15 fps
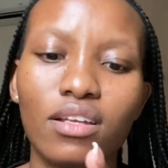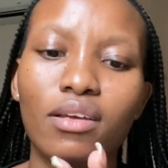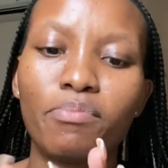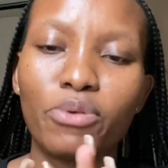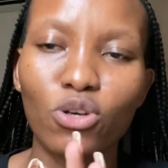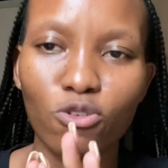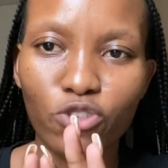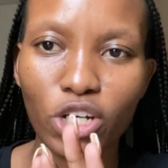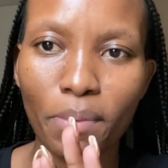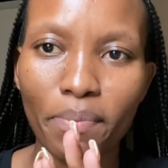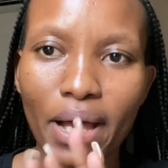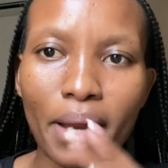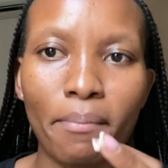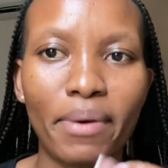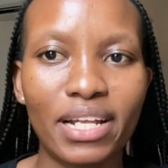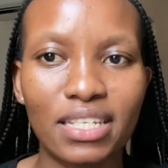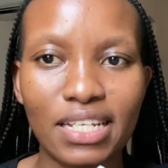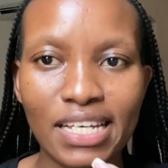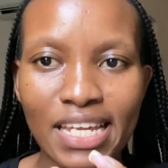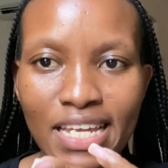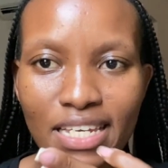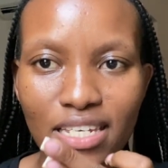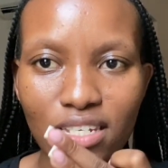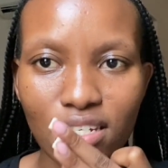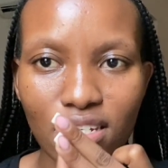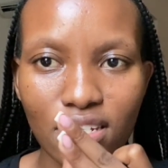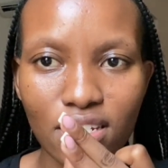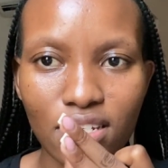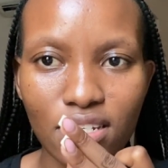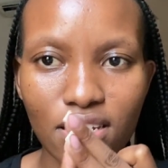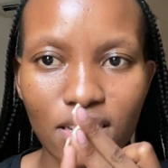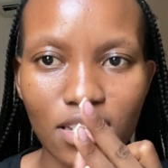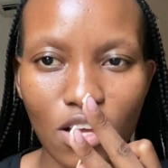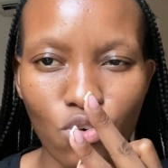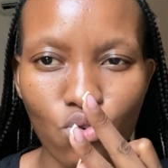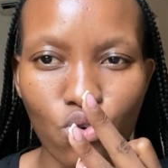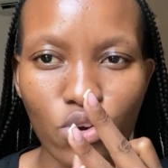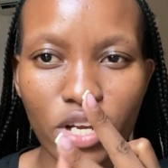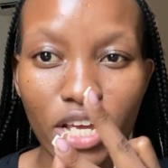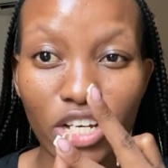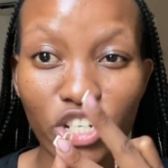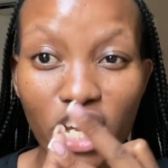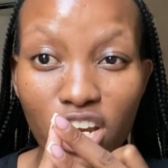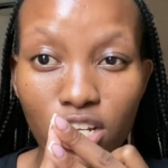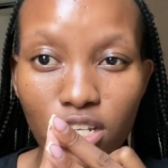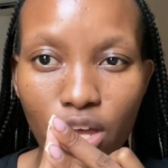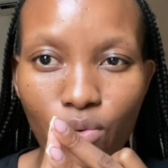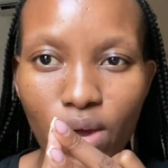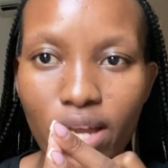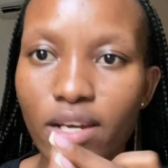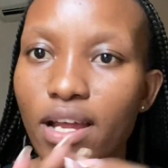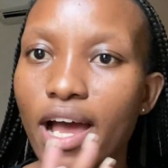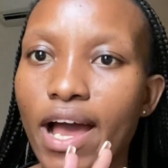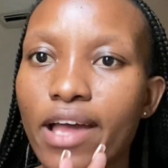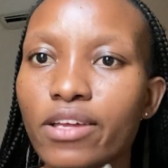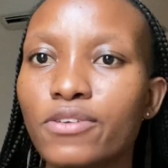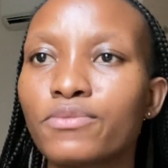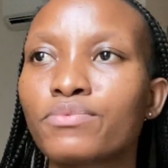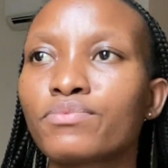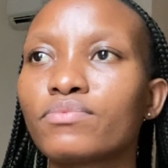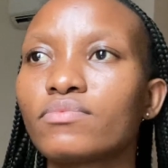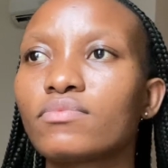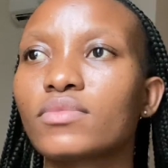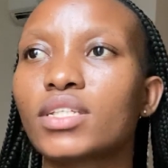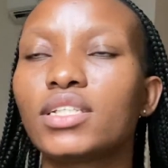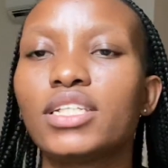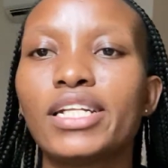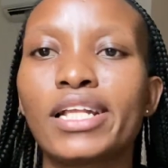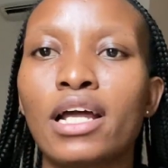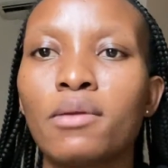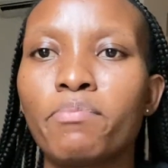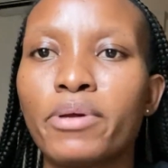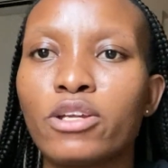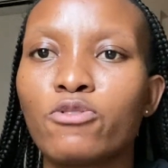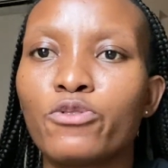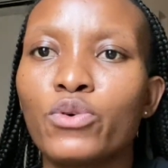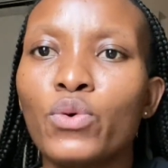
A bit of Japan, but late. South Korea, China, Taiwan, did a bit.